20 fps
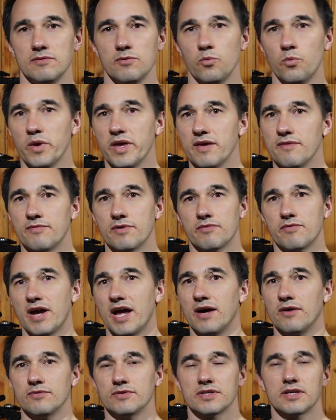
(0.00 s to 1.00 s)
weave
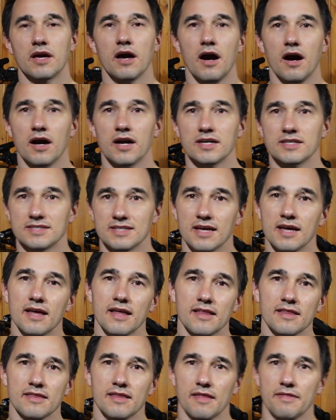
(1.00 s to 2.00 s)
around cars,
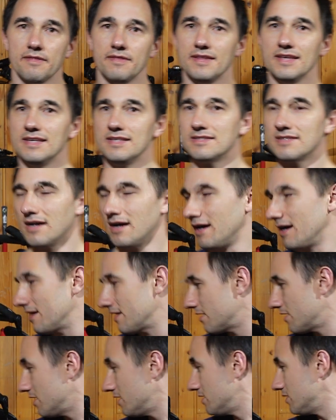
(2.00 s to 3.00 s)
then these
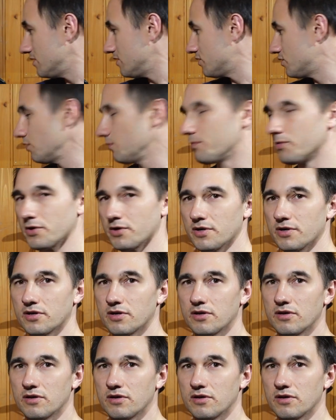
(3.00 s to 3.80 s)
are super